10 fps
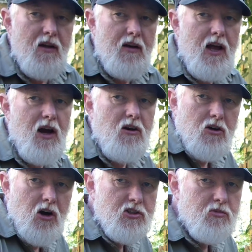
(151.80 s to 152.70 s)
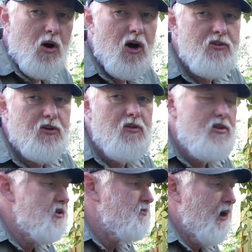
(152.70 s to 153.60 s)
Now cost wise on
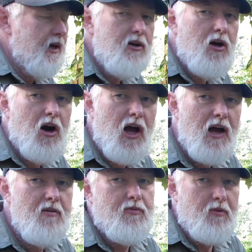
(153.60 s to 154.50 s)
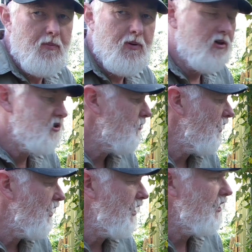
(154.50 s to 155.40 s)
this bed, I have
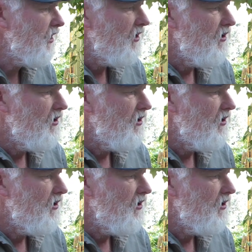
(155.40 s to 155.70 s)
approximately